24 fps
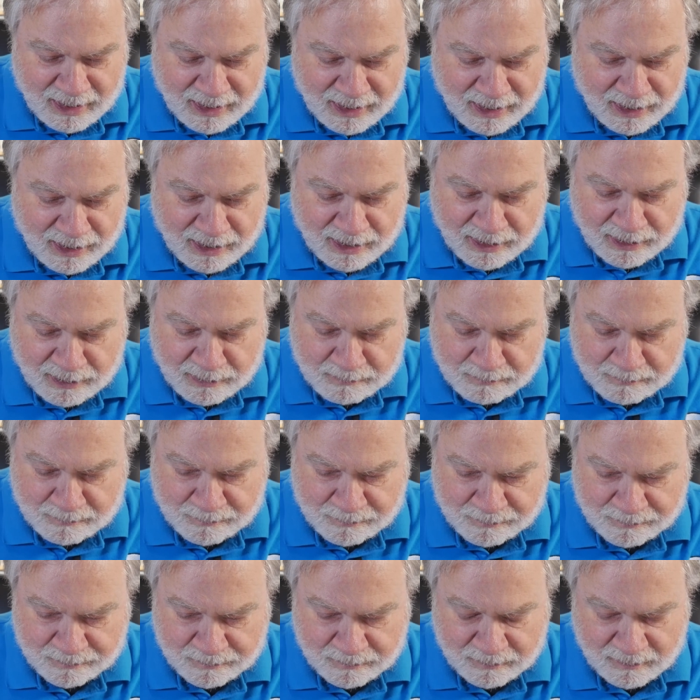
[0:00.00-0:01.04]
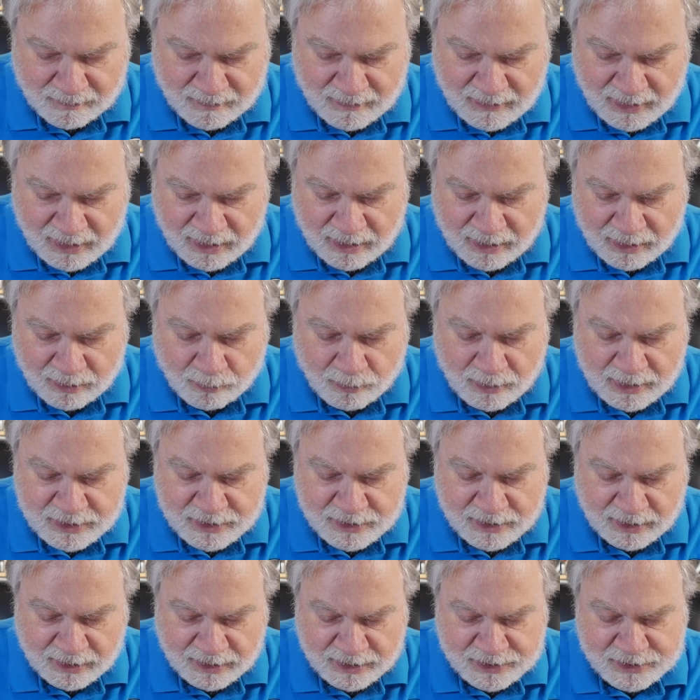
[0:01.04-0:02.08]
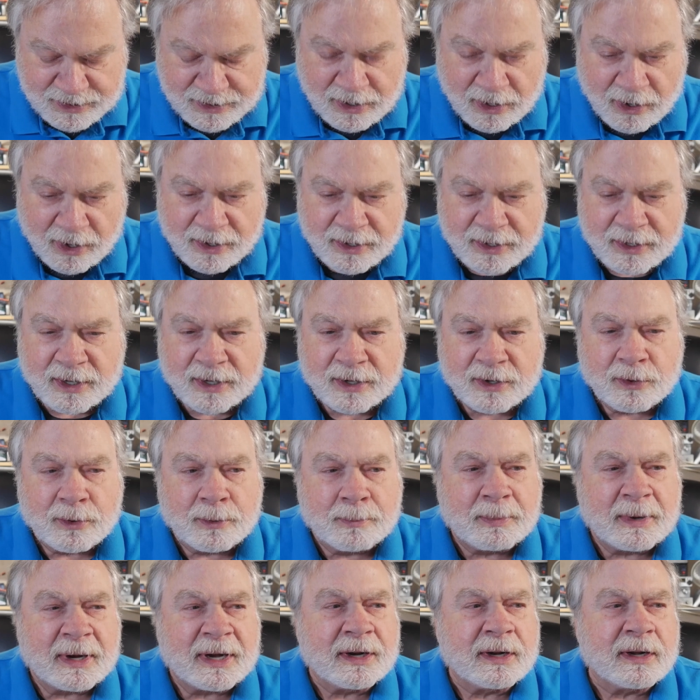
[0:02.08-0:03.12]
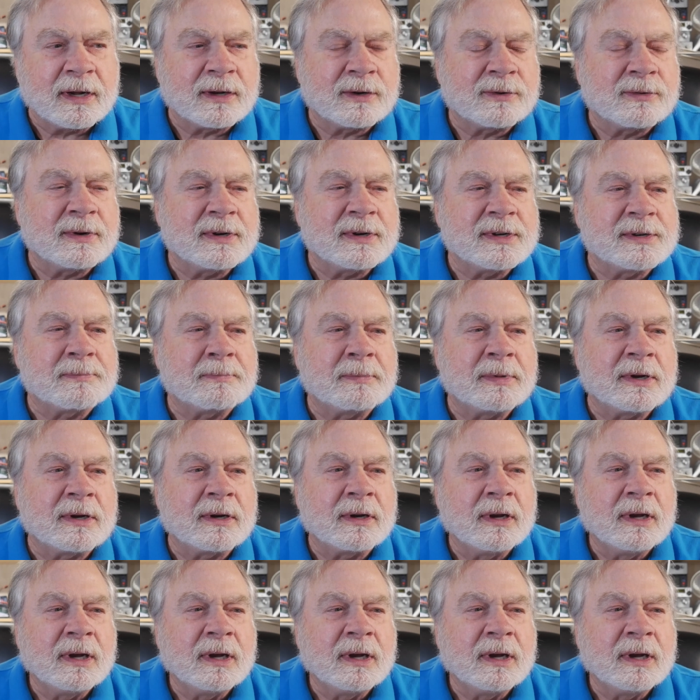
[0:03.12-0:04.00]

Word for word: Um, originally started in European countries, but